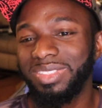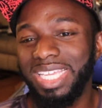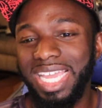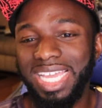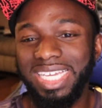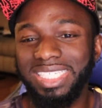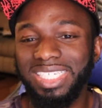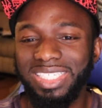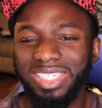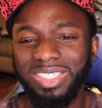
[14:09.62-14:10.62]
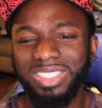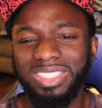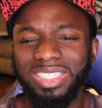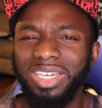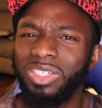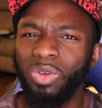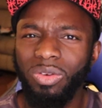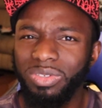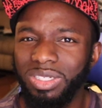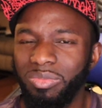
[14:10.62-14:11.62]
And the
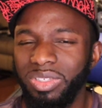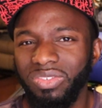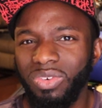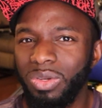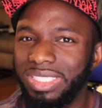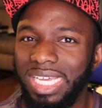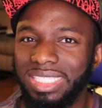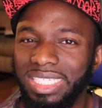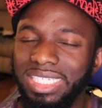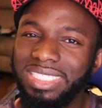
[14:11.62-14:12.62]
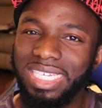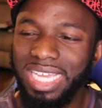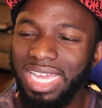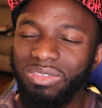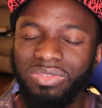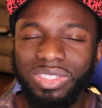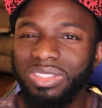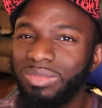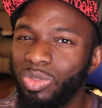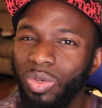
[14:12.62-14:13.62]
Norfolk folks at the end, they kind of
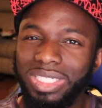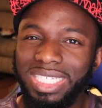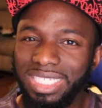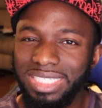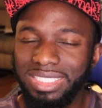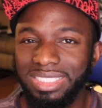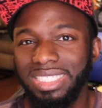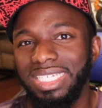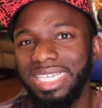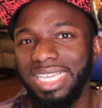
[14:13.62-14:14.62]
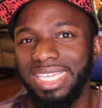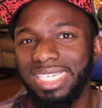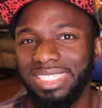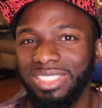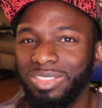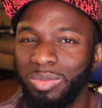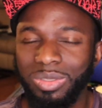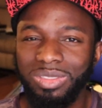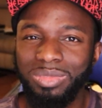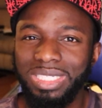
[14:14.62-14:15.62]
revealed them toward the end, and they're
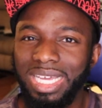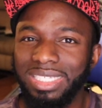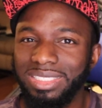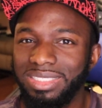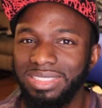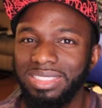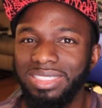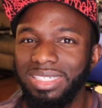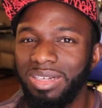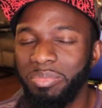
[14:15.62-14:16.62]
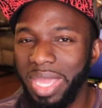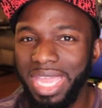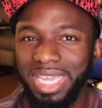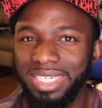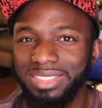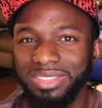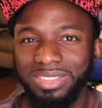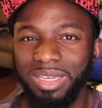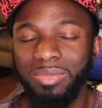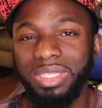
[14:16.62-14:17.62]
supposed to be like a band or
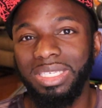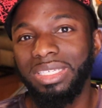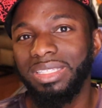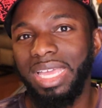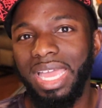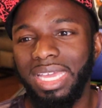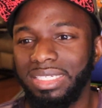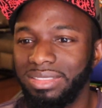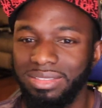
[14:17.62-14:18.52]
something that